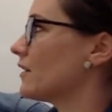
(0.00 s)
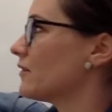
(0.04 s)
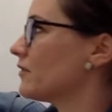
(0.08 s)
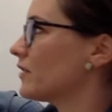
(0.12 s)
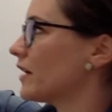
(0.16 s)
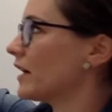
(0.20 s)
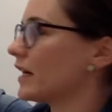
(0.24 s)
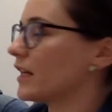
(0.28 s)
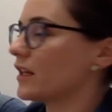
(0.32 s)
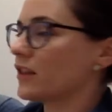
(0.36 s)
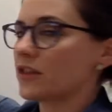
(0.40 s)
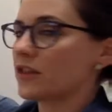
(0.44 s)
of
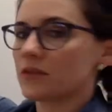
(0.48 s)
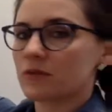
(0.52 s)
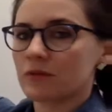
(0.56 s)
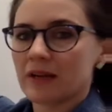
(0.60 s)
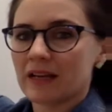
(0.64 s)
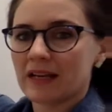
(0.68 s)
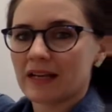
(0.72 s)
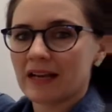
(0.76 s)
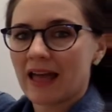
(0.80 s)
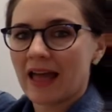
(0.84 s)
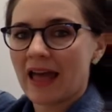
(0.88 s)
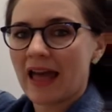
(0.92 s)
writing
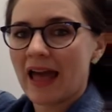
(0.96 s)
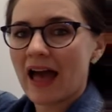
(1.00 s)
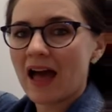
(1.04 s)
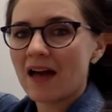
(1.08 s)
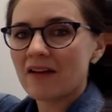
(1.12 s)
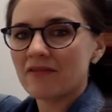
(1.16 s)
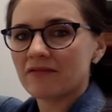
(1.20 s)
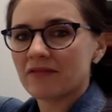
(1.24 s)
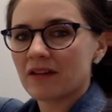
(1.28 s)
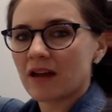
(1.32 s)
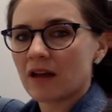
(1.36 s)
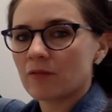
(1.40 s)
3 and a half,
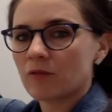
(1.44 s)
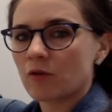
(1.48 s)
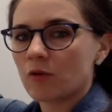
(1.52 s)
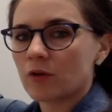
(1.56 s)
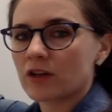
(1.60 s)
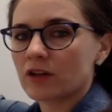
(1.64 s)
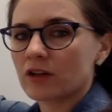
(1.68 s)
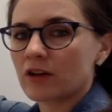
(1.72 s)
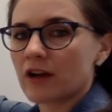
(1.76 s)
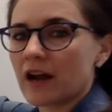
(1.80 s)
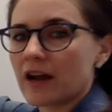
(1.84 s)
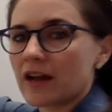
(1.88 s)
I'm
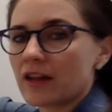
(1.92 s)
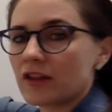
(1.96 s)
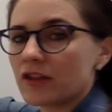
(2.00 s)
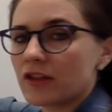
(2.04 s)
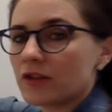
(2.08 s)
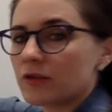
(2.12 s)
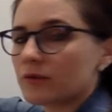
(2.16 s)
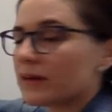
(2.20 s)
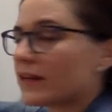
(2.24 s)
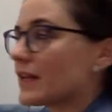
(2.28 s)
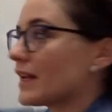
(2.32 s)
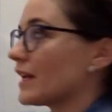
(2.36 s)
going to write
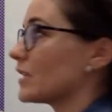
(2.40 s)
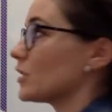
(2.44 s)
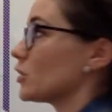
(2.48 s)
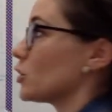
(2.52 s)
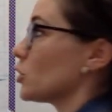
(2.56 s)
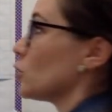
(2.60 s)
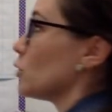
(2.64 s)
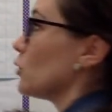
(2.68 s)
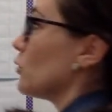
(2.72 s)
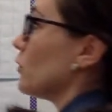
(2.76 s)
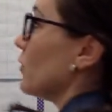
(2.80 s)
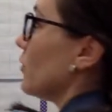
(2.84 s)
3 and
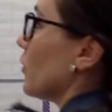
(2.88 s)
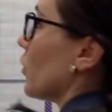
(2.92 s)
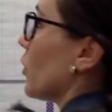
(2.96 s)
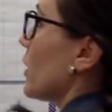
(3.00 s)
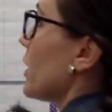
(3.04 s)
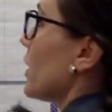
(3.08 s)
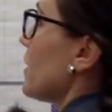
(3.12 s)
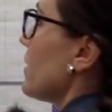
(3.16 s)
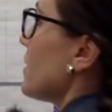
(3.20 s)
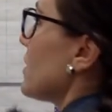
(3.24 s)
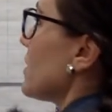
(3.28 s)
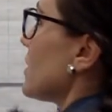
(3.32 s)

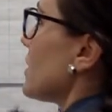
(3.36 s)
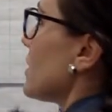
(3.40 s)
2/4